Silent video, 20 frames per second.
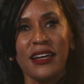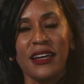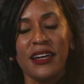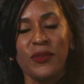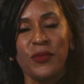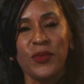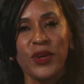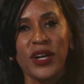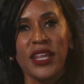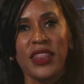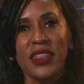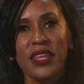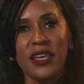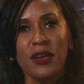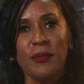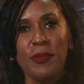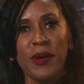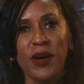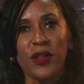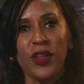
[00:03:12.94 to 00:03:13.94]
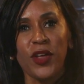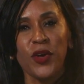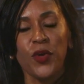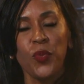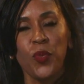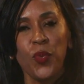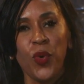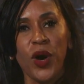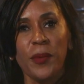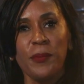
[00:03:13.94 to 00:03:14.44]
when I think about like
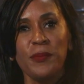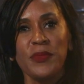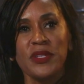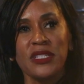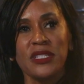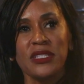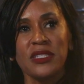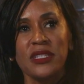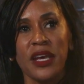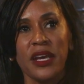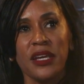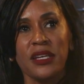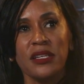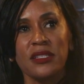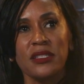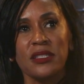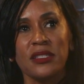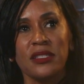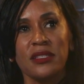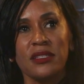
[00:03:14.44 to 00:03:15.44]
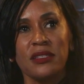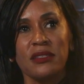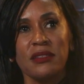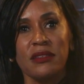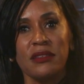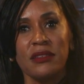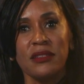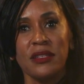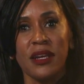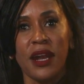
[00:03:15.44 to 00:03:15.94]
what mistakes
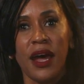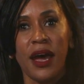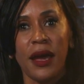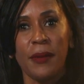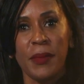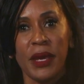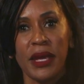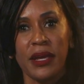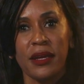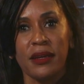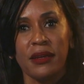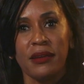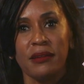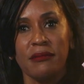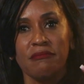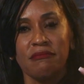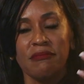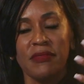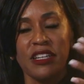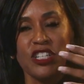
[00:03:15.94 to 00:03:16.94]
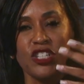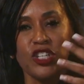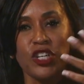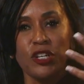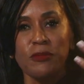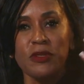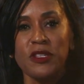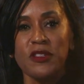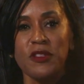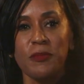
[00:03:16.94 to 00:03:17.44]
did I make in
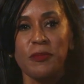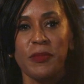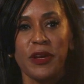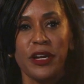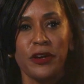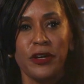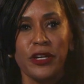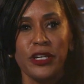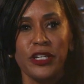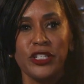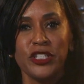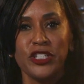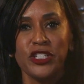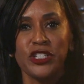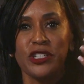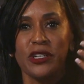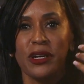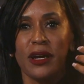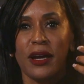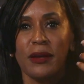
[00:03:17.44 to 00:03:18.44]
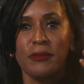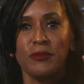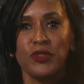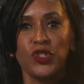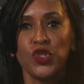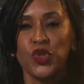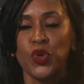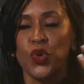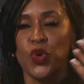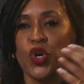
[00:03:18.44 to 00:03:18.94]
terms of the marriage, I'm
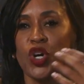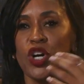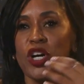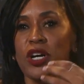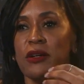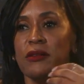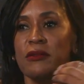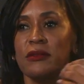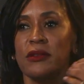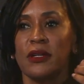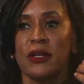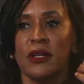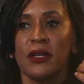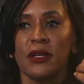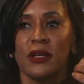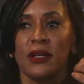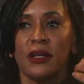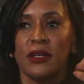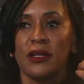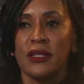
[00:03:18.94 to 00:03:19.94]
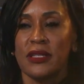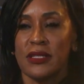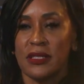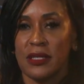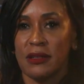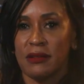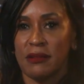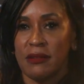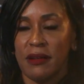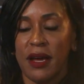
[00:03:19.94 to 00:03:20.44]
sure. Listen,
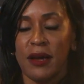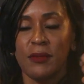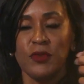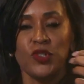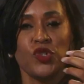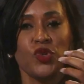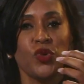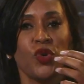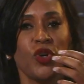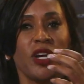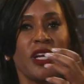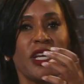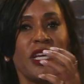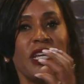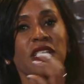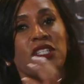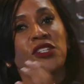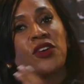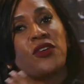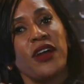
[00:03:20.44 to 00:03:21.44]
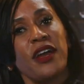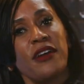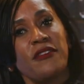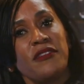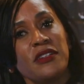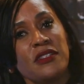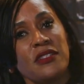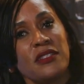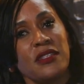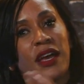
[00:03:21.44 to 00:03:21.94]
I'm sure he's going to have
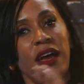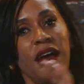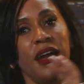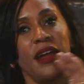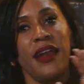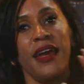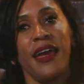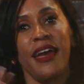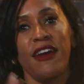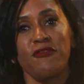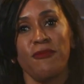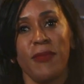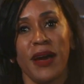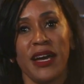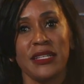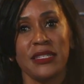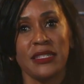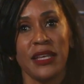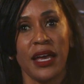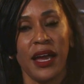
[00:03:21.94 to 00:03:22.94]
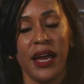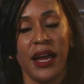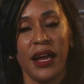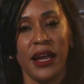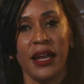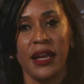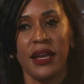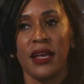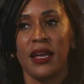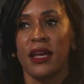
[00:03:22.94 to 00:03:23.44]
his side. I have my
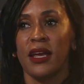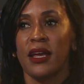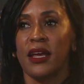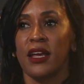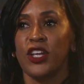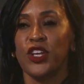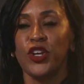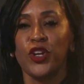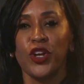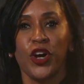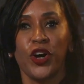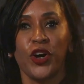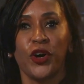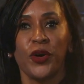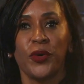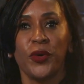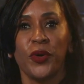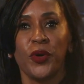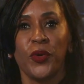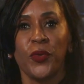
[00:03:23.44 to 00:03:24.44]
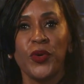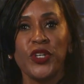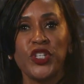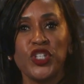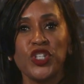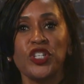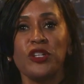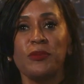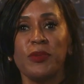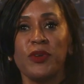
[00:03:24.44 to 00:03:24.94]
side. You know, we
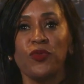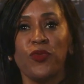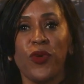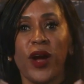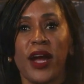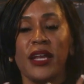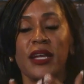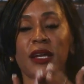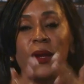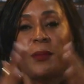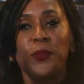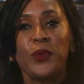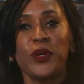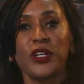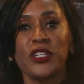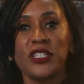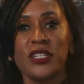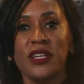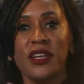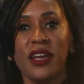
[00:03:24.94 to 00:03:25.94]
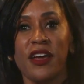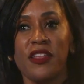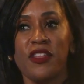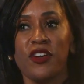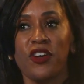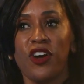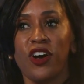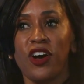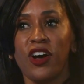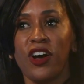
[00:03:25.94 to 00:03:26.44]
should have been writing a book together
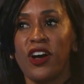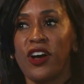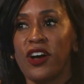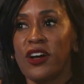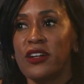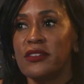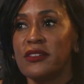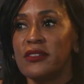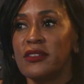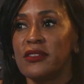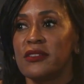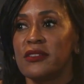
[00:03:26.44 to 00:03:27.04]
called